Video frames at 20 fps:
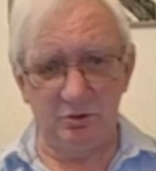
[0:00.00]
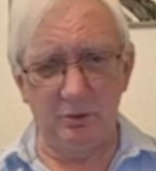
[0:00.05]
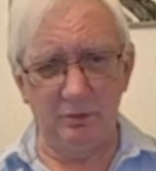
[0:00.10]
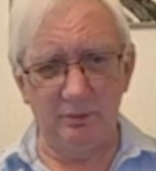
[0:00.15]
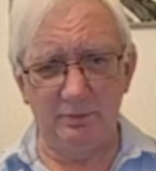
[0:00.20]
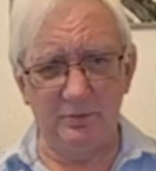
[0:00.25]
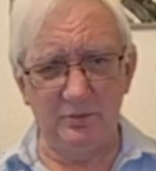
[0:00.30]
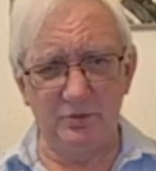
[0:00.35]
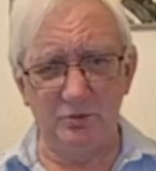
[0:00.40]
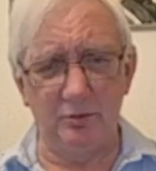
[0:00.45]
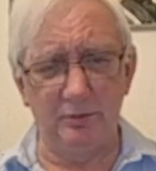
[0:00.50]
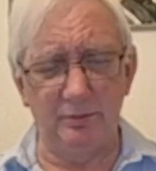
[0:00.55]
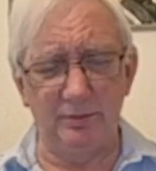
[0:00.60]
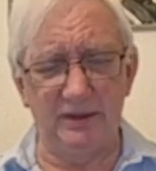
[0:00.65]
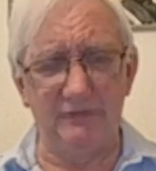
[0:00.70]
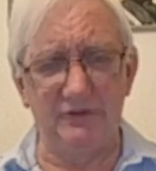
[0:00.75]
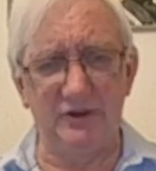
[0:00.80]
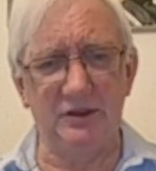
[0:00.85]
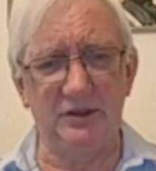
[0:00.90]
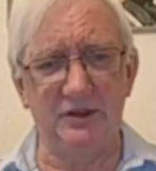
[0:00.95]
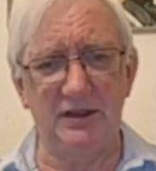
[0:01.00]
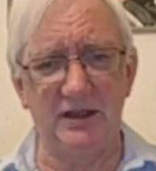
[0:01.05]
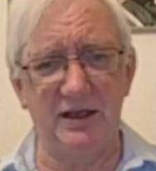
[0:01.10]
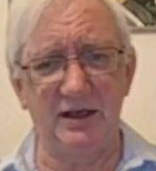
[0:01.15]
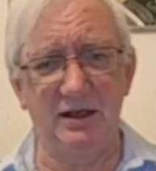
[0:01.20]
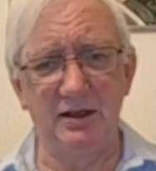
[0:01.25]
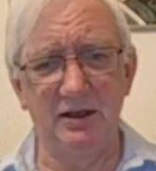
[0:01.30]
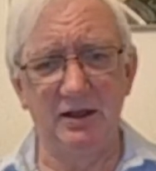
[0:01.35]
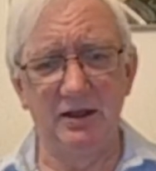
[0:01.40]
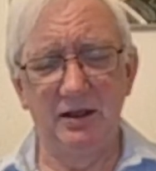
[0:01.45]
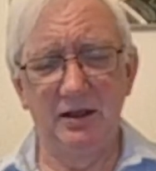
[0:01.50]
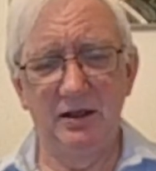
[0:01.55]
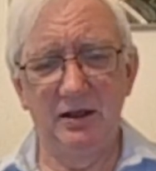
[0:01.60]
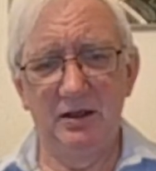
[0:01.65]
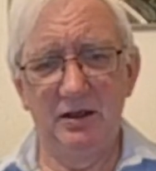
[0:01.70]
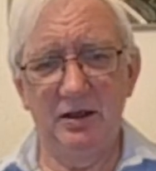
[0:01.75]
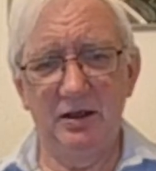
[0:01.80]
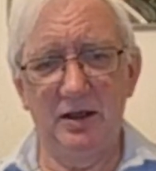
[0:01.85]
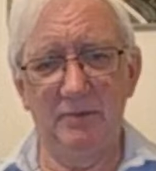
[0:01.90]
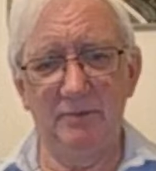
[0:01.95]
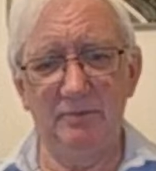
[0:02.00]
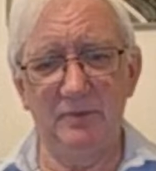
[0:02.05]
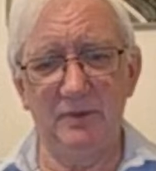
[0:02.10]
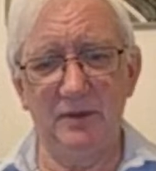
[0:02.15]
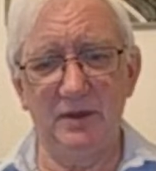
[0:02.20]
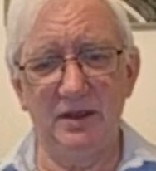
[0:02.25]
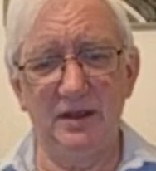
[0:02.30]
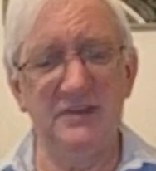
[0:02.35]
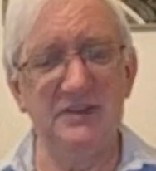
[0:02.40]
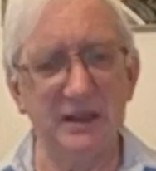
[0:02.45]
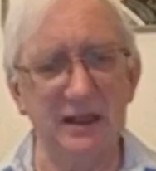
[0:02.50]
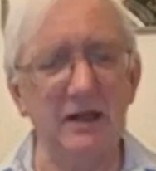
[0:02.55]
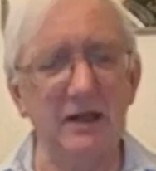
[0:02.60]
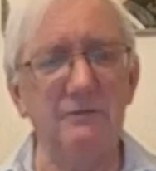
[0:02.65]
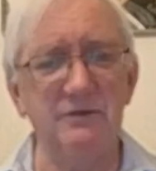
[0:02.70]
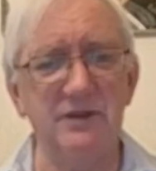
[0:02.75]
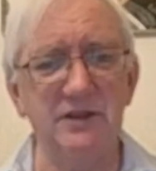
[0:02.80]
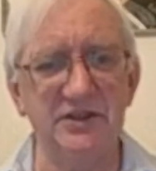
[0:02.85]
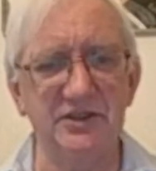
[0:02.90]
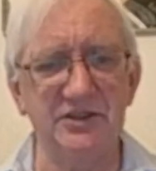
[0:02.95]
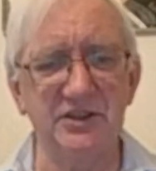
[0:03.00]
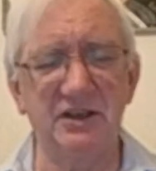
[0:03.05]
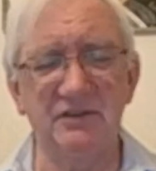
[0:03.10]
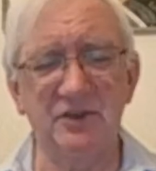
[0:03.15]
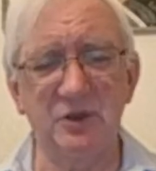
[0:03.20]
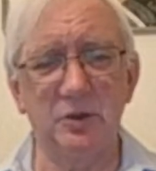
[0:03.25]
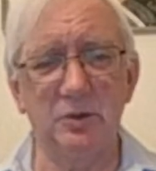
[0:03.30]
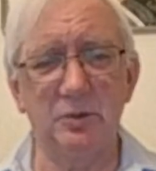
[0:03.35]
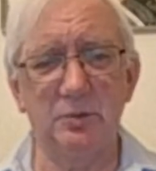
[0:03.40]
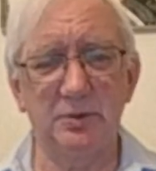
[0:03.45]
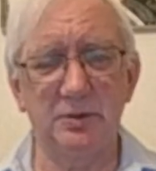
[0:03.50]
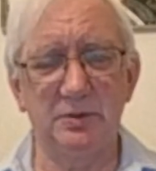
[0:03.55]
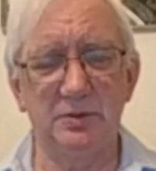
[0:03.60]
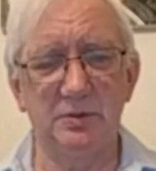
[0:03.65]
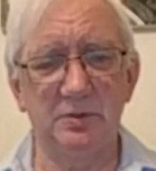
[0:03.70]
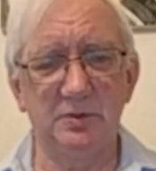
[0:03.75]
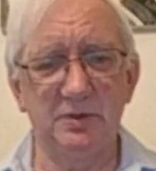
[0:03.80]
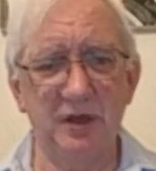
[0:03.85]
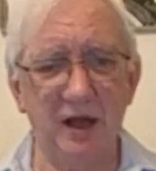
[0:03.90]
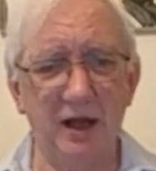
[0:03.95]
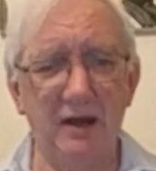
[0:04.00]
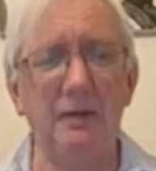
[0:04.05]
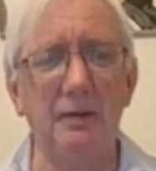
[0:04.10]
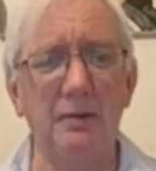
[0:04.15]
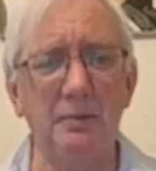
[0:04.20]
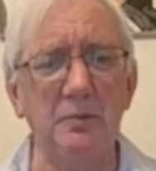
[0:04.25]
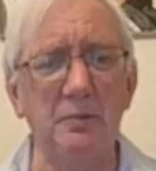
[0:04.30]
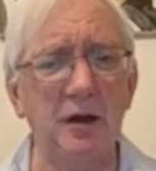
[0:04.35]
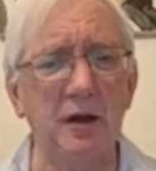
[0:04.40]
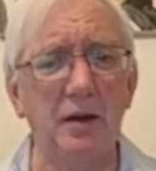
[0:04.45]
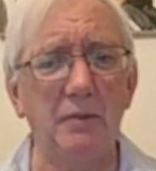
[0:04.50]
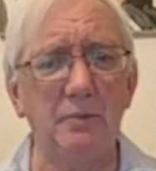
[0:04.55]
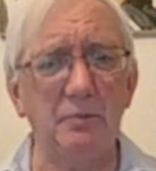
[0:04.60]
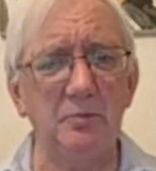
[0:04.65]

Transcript: to oblivion here, is a lovely suburb. I